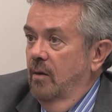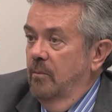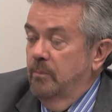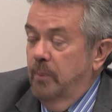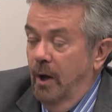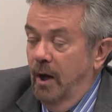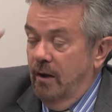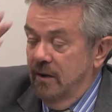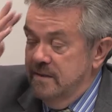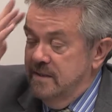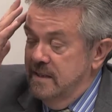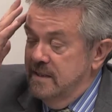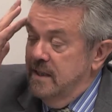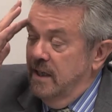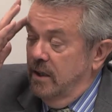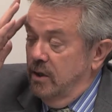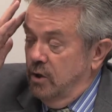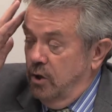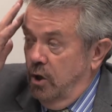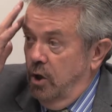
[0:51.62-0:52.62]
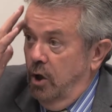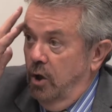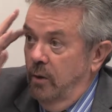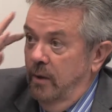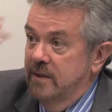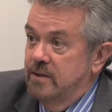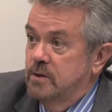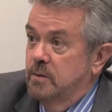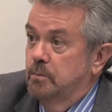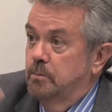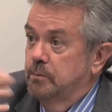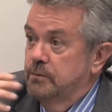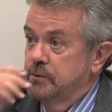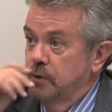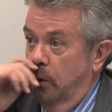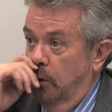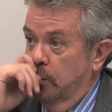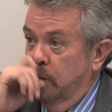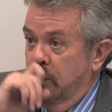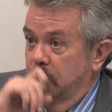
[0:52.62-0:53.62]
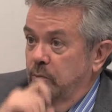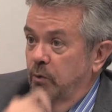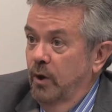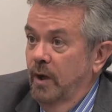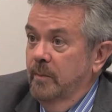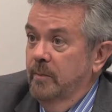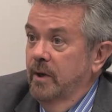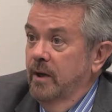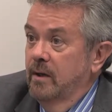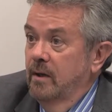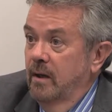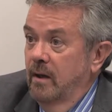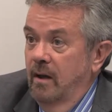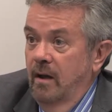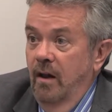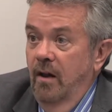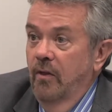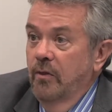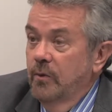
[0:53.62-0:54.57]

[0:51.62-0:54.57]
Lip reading: policies that encourage solar deployment.